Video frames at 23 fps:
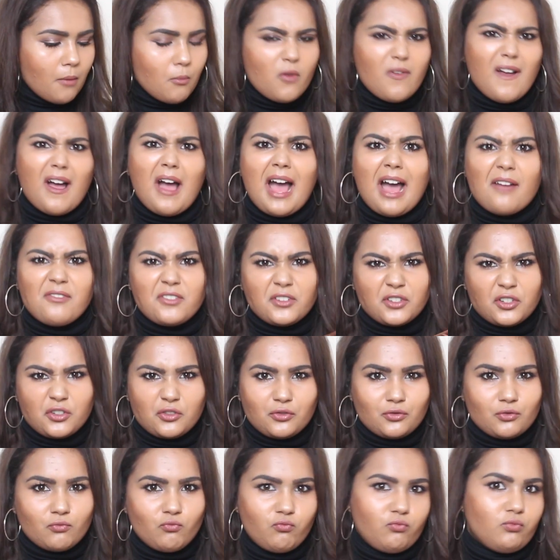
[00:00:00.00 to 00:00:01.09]
without having to,
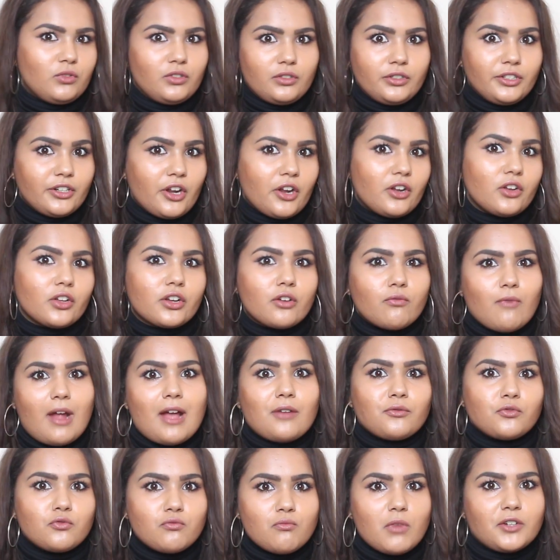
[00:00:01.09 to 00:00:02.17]
you know, look
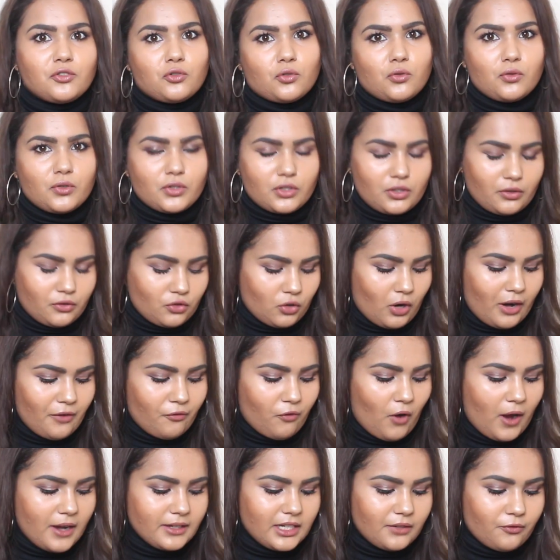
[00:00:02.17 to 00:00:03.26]
around all my drawers to try to
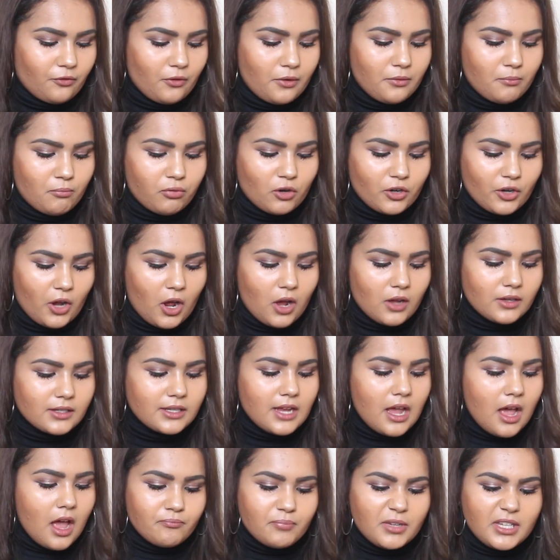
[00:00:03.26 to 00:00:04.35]
find different products.
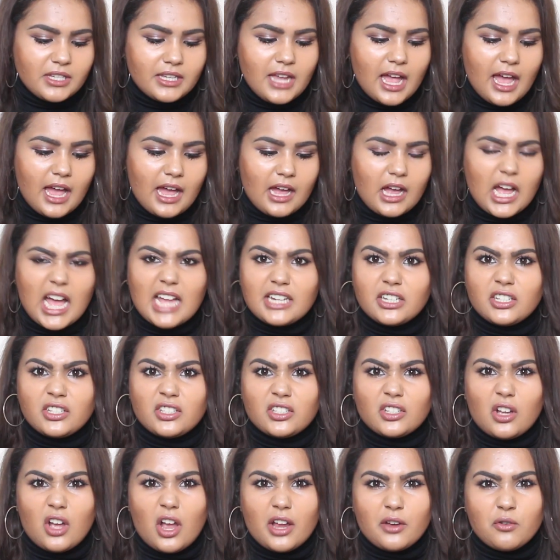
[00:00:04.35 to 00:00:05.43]
But yeah,
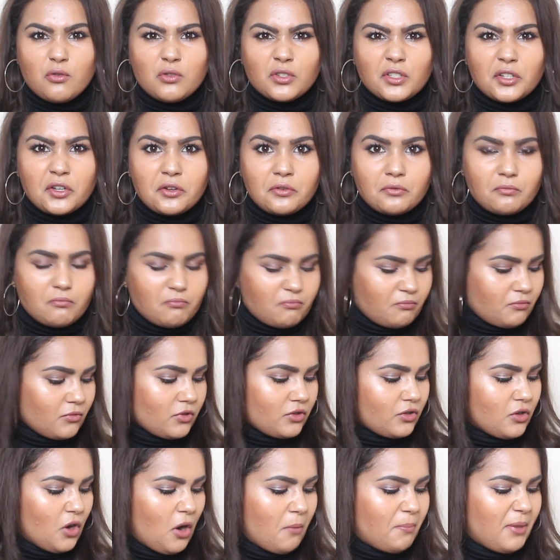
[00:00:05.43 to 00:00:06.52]
and I also
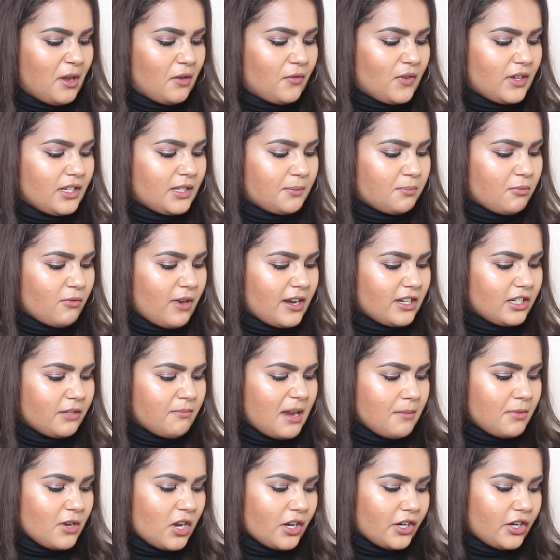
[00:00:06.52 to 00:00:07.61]
got a bit of inspiration.
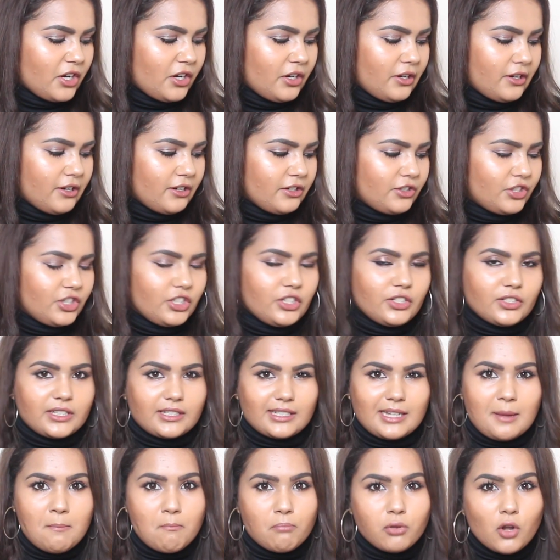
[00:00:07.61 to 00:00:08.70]
Maybe I could use
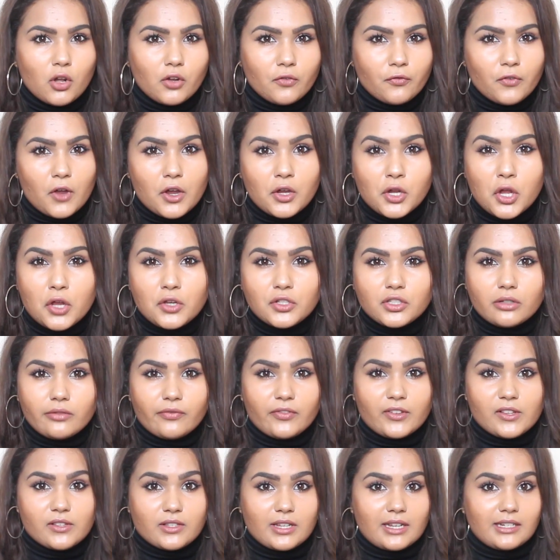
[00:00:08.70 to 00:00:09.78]
this in blog photos, so
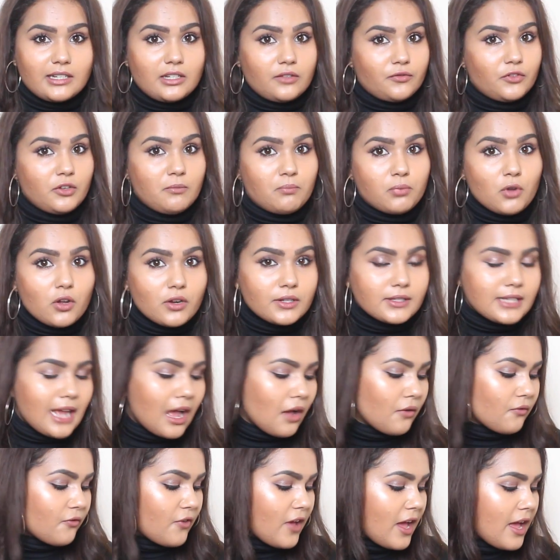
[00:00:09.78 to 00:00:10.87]
if there's any of you bloggers
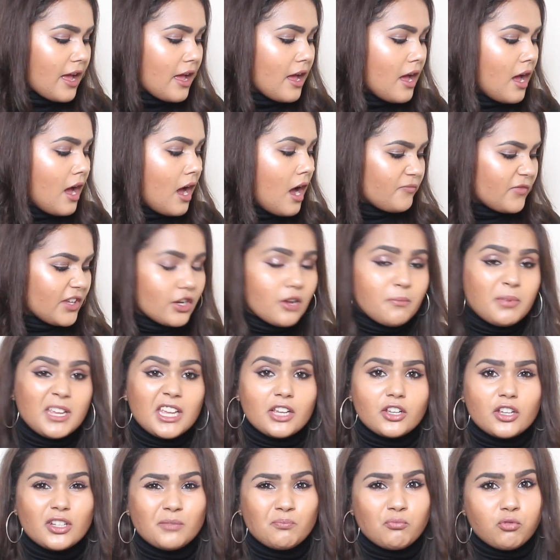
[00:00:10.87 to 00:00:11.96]
out there, it could
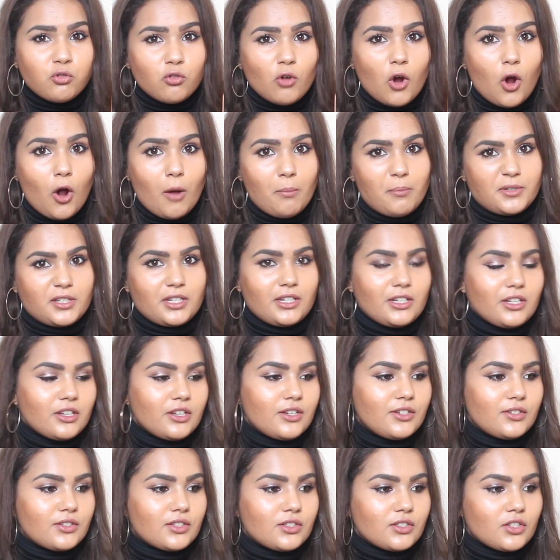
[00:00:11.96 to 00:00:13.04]
be a good prop to
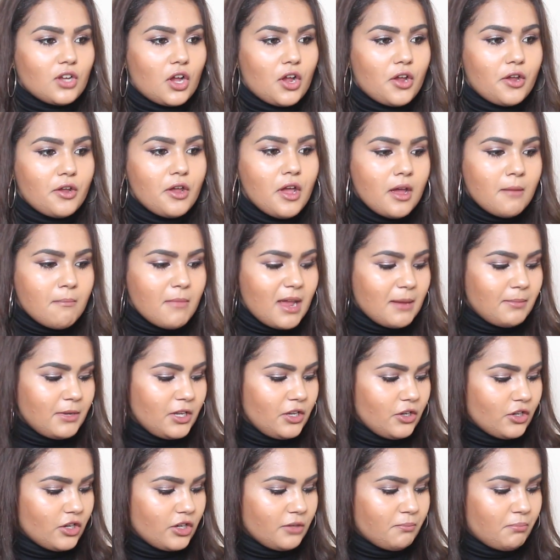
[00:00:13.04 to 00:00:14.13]
use. So maybe
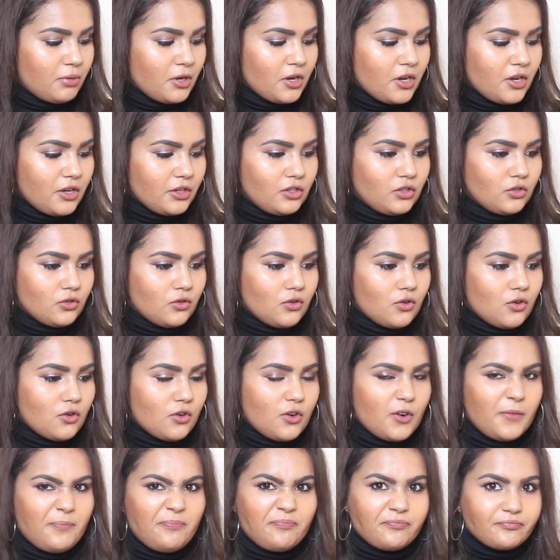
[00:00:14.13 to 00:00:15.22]
you could put
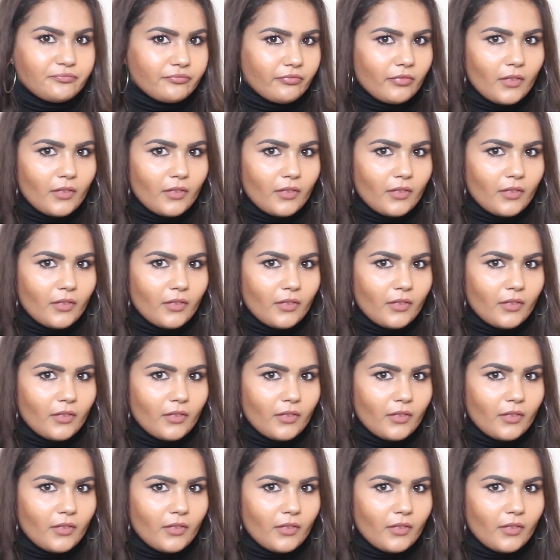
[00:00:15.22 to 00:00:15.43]
your